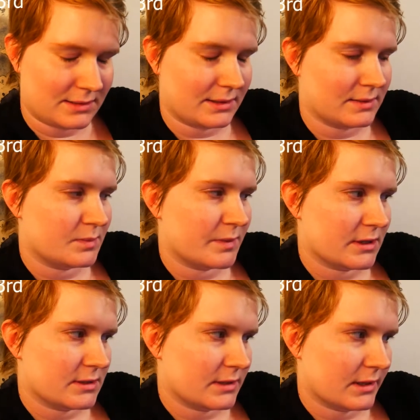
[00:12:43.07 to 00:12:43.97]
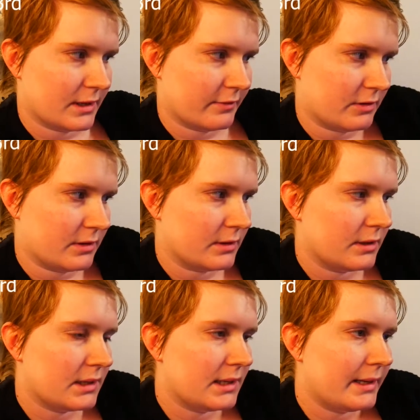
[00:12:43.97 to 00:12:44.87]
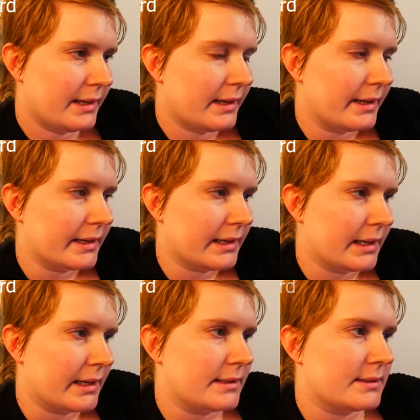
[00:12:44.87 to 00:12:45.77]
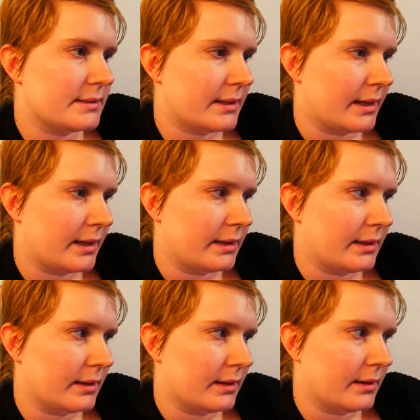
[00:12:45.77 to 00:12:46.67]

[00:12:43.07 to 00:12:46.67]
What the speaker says: It's past 11 at night, and